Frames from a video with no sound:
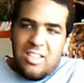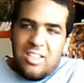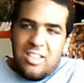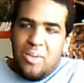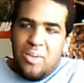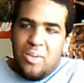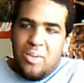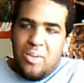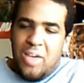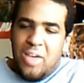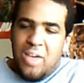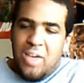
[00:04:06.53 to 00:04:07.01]

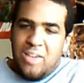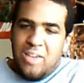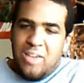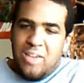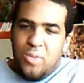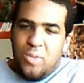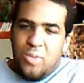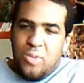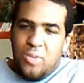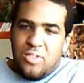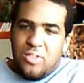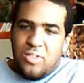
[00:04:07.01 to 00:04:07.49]
It will
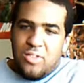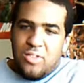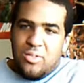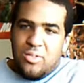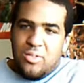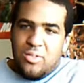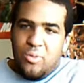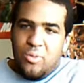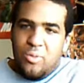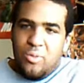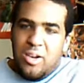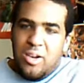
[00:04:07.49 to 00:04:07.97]
end with
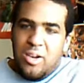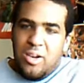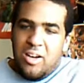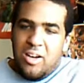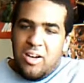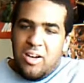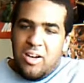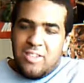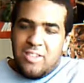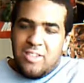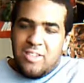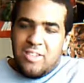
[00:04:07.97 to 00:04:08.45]

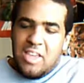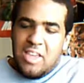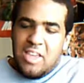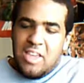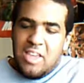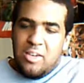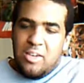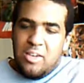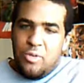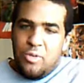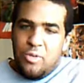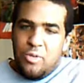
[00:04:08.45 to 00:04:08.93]
Law
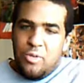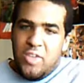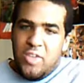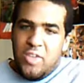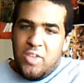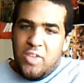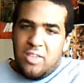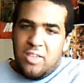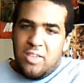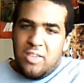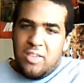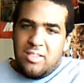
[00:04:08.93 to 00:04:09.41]
taking
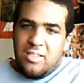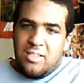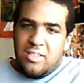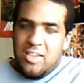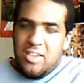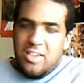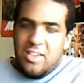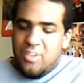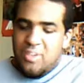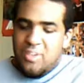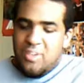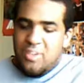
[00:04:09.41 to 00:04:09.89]
Luffy
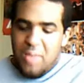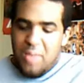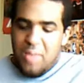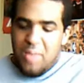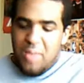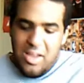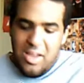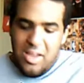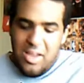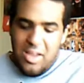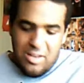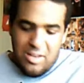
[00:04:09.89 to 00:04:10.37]
and
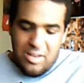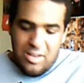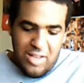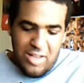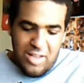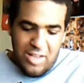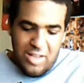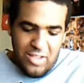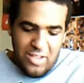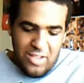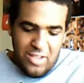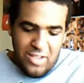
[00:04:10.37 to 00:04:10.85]
Jinbei
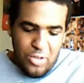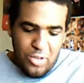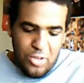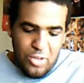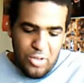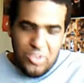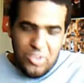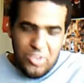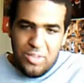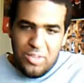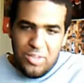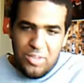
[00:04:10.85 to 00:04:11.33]
and I guess all
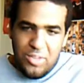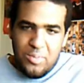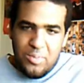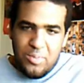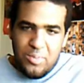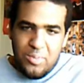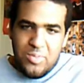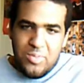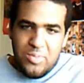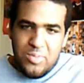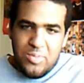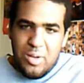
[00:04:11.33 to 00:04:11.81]
the rest of
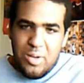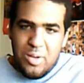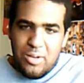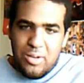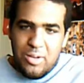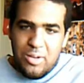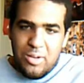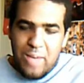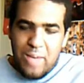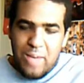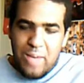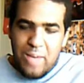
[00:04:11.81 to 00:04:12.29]

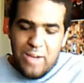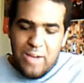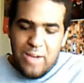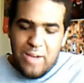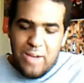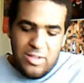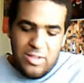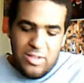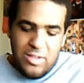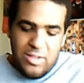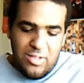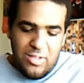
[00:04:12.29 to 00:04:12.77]
the
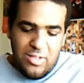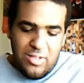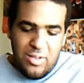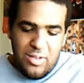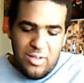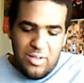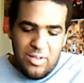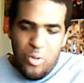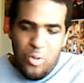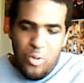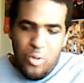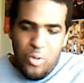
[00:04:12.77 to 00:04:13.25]
pirates
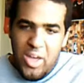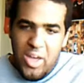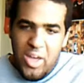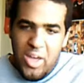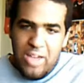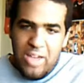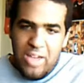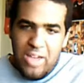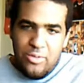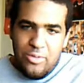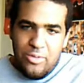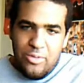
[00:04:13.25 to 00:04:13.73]

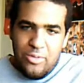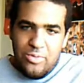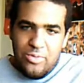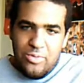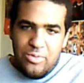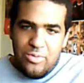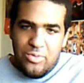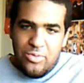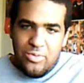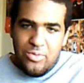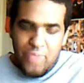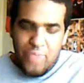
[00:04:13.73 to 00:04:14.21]
away
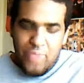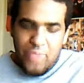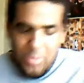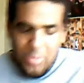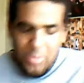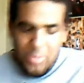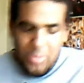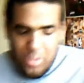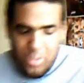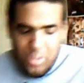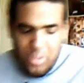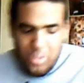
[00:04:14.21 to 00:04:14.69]

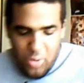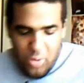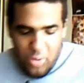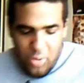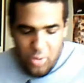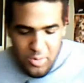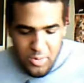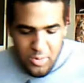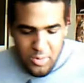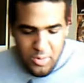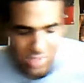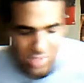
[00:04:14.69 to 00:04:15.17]
from the
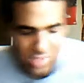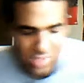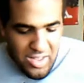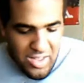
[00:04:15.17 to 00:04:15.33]
war.